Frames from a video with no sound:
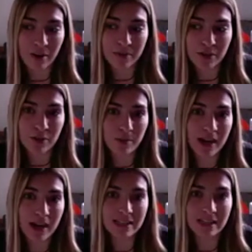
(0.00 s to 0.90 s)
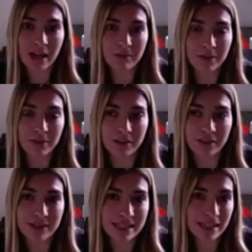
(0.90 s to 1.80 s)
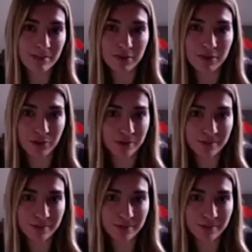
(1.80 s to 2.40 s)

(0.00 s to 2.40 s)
Europe has never seen before.